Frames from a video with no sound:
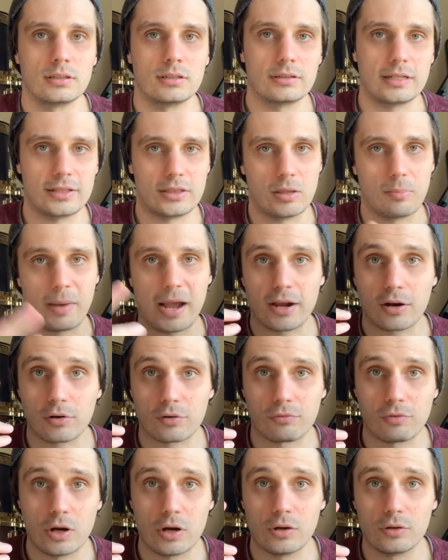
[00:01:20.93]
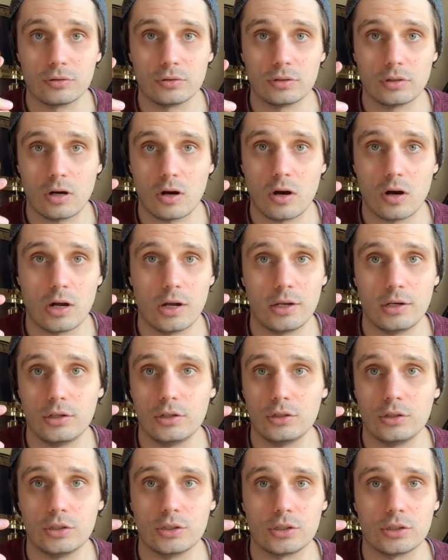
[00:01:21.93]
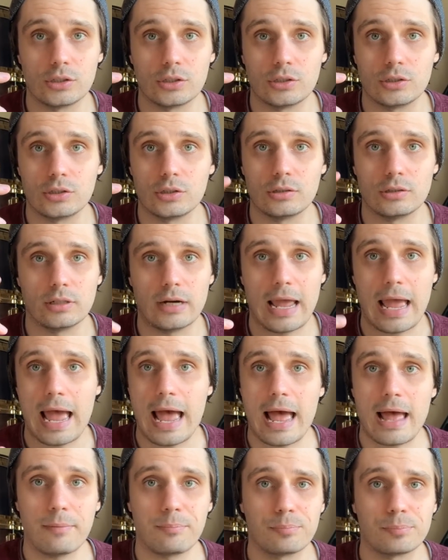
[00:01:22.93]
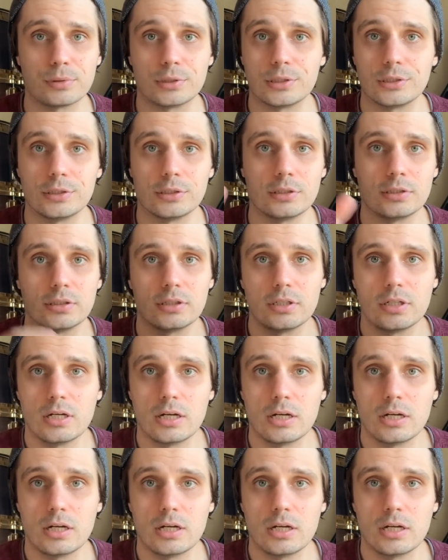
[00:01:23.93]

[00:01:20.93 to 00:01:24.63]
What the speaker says: let the microphone on your app or